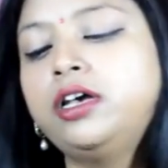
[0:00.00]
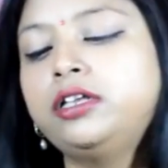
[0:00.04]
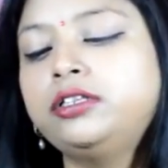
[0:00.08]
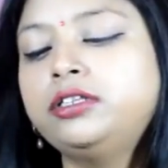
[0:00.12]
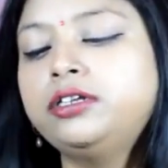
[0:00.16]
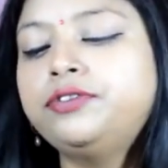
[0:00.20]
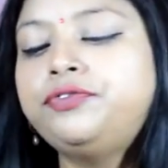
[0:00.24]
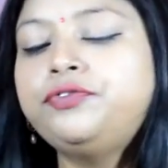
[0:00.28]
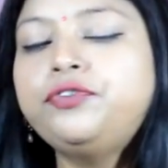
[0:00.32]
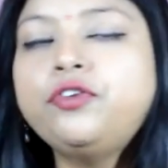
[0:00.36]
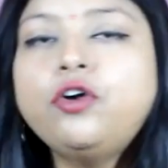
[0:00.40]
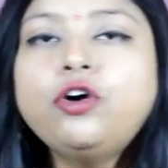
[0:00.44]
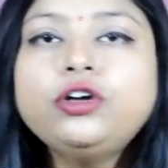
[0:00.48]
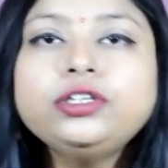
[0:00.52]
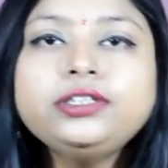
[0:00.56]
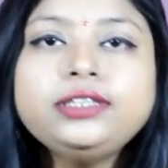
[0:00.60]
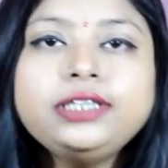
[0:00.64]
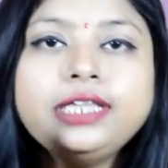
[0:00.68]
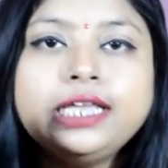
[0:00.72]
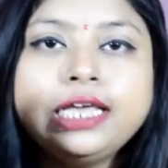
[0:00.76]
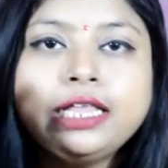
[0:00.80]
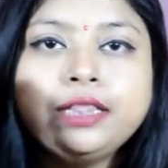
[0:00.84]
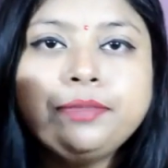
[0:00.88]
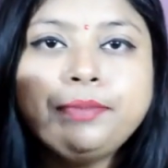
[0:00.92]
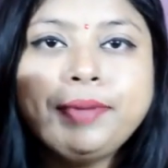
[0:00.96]
The fourth
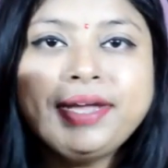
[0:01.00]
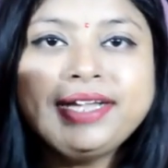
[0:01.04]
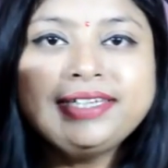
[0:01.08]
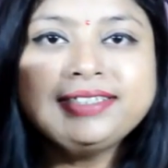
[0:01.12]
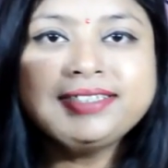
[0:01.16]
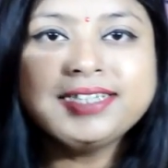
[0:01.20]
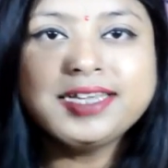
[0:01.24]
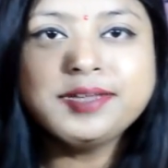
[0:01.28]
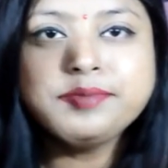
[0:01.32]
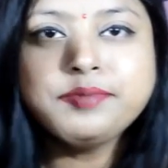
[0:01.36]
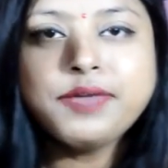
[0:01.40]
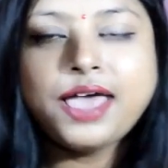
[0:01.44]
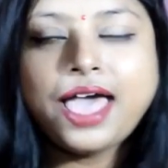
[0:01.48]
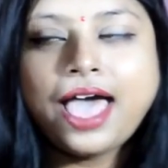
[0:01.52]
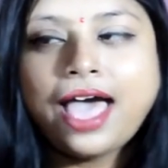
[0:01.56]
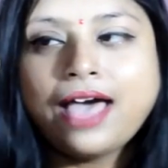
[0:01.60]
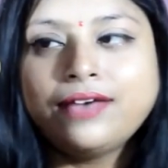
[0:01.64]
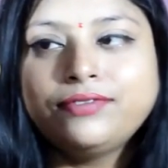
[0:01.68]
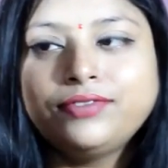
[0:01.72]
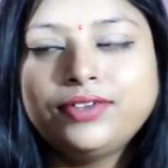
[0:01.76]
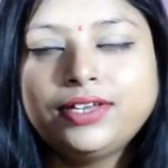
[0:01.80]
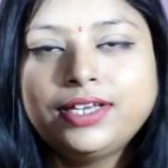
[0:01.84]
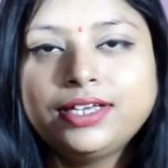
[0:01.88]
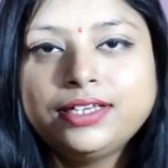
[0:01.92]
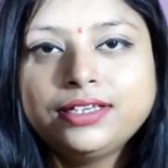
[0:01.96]
nail paint I'm
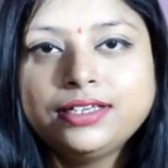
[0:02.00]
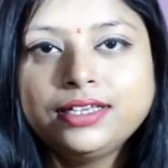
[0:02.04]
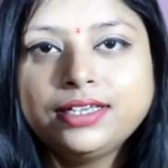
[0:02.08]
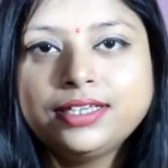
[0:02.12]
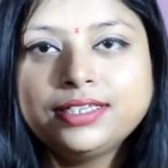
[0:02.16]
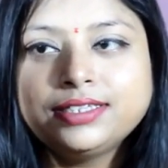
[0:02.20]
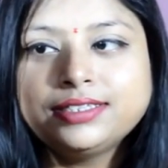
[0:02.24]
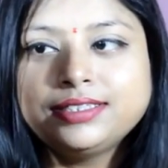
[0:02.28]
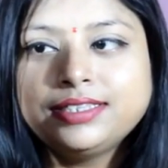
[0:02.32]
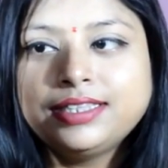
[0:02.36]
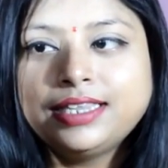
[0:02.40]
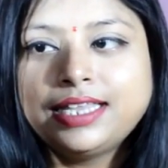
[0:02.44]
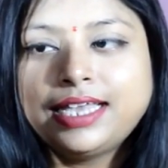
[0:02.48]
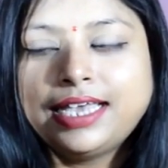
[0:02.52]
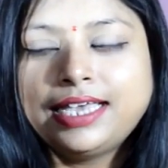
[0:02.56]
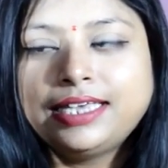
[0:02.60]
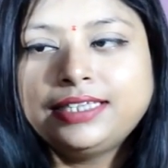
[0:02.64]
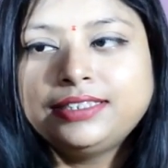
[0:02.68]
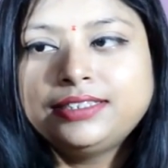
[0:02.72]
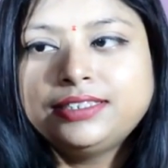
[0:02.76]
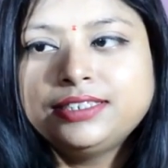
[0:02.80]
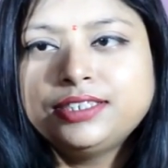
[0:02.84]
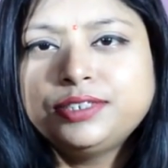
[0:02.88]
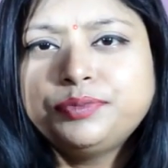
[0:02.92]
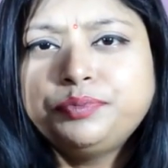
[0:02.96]
having is
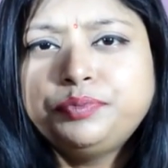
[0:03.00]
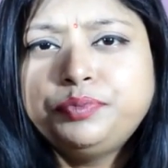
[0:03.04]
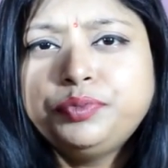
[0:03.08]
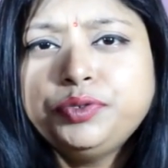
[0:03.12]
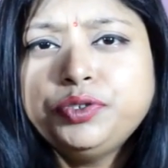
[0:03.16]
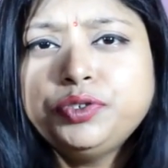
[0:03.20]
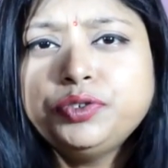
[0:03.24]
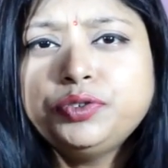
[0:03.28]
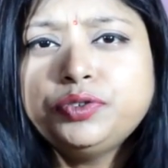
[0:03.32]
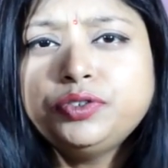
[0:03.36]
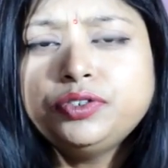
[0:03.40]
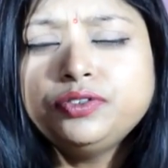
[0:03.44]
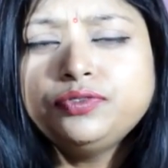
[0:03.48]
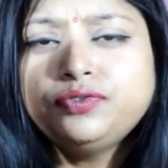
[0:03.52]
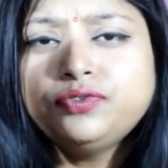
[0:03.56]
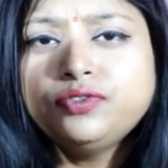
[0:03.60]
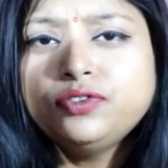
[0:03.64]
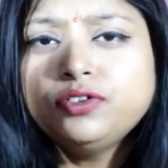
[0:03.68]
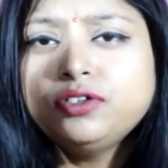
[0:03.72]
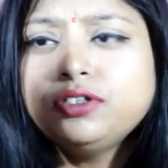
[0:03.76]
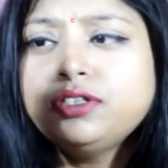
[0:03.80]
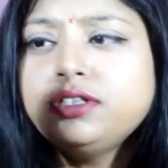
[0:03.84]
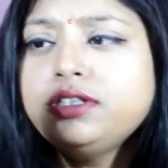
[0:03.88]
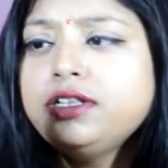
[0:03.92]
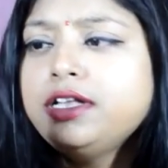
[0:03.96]
like this
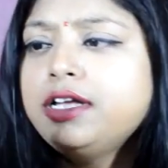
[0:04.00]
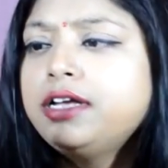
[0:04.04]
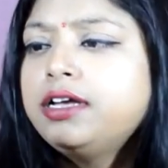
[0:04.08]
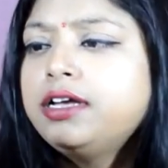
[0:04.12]
beautiful